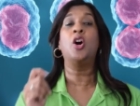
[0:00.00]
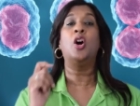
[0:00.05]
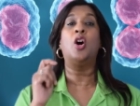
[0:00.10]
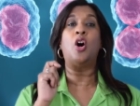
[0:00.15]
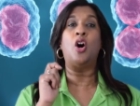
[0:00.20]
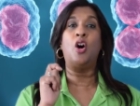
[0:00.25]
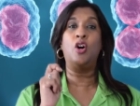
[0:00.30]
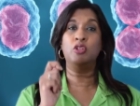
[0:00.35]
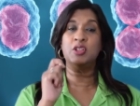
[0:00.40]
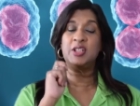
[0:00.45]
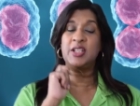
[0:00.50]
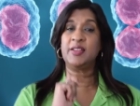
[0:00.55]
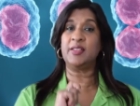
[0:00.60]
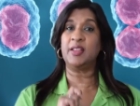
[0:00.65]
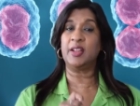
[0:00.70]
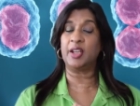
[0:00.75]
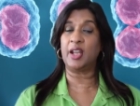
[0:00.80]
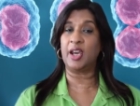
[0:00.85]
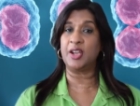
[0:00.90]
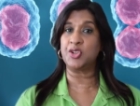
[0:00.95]
holding
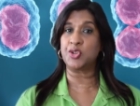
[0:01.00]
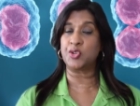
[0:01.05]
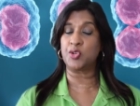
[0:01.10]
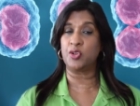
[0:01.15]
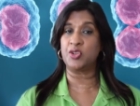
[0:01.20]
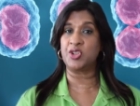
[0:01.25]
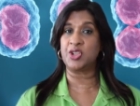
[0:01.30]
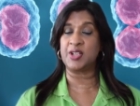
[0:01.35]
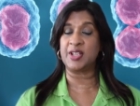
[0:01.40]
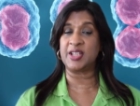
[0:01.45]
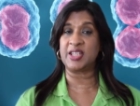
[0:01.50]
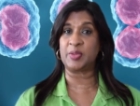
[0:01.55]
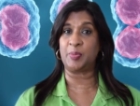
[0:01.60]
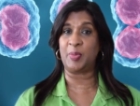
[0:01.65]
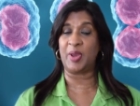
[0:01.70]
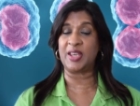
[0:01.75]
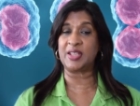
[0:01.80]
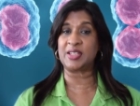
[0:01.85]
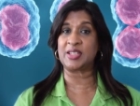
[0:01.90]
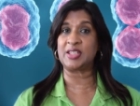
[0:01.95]
the nitrogenous
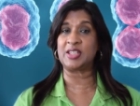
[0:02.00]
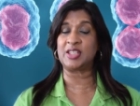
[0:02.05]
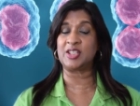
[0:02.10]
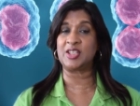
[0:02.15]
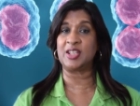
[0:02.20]
bases